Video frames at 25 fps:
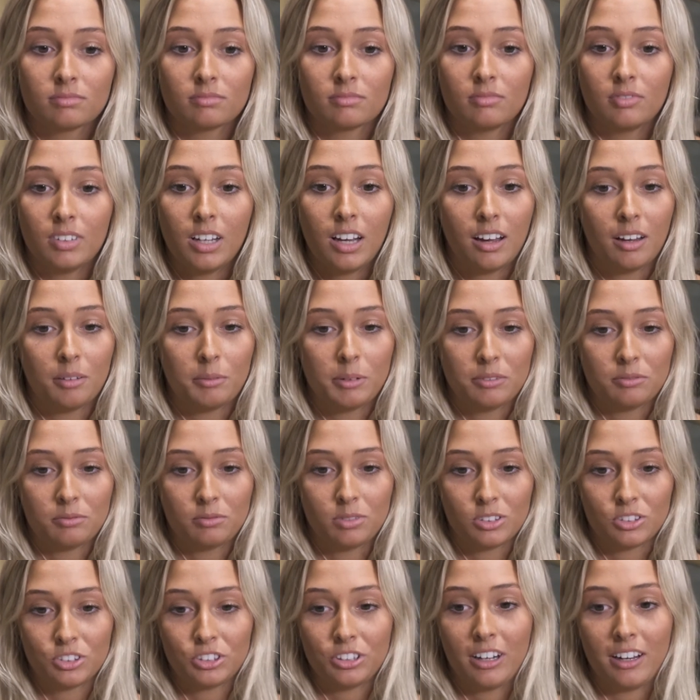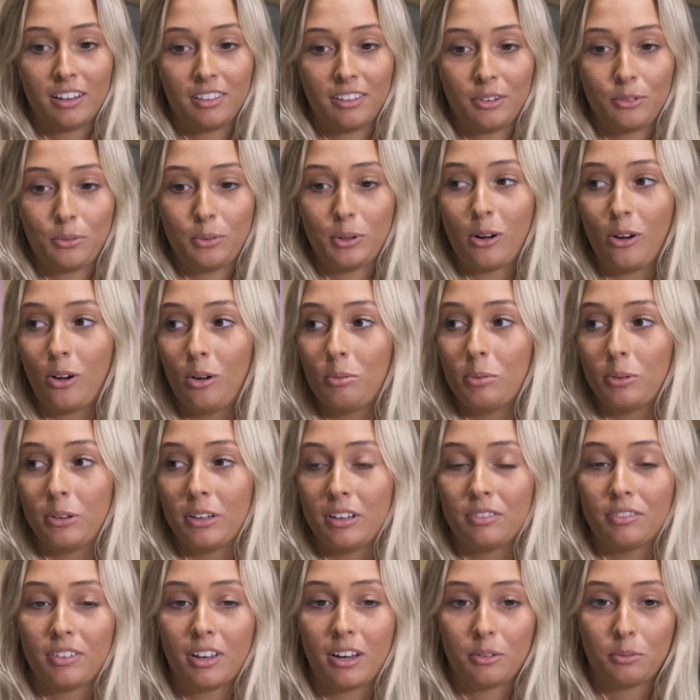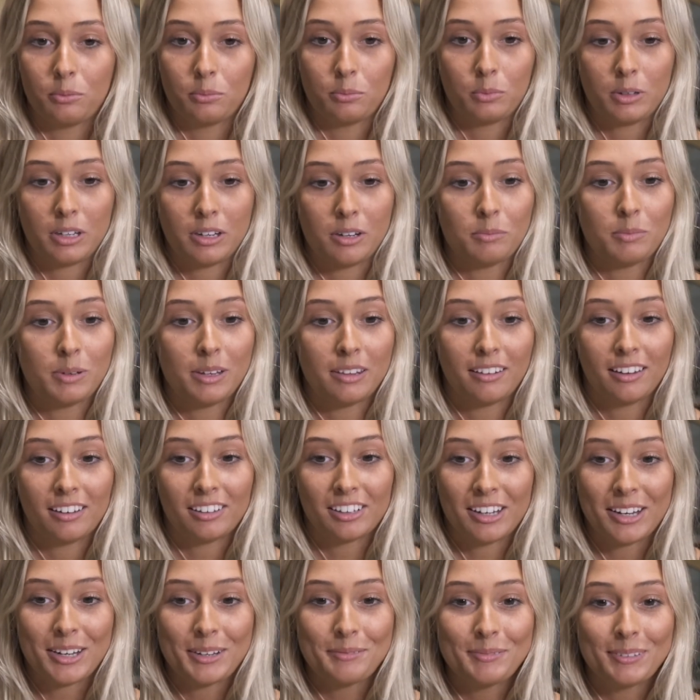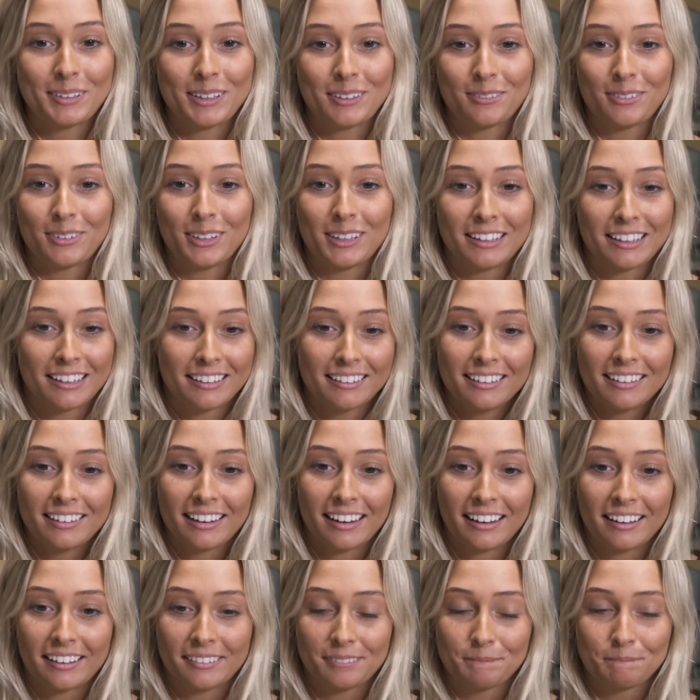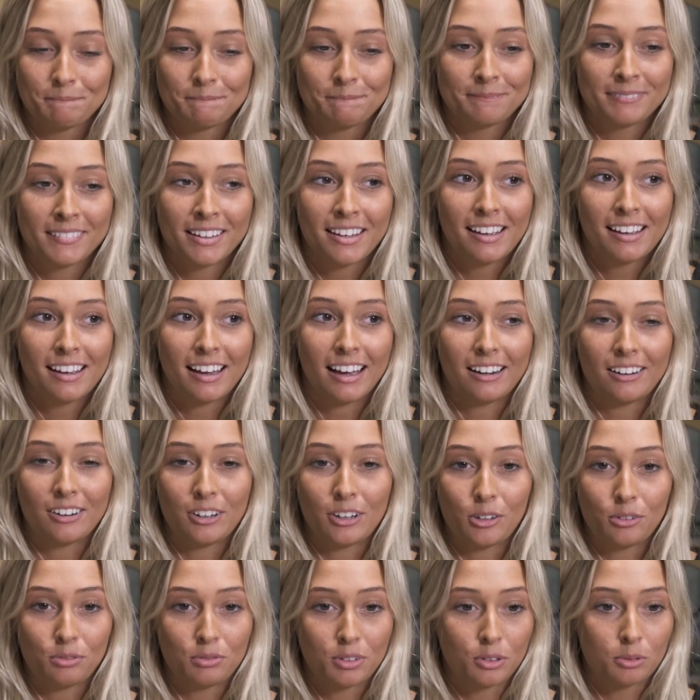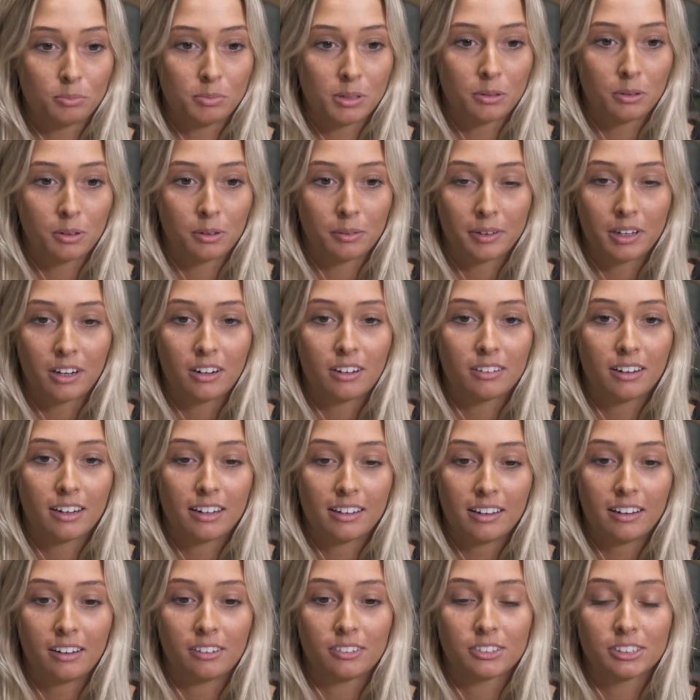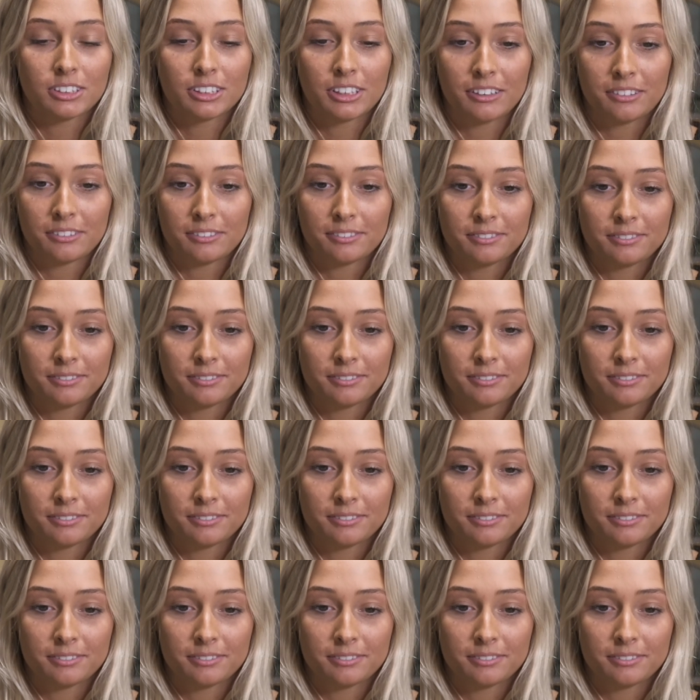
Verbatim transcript: Yeah, I mean, for sure. I think we all believe that we can be that team. And if we didn't, uh, I don't know if we would be where we are right now. So.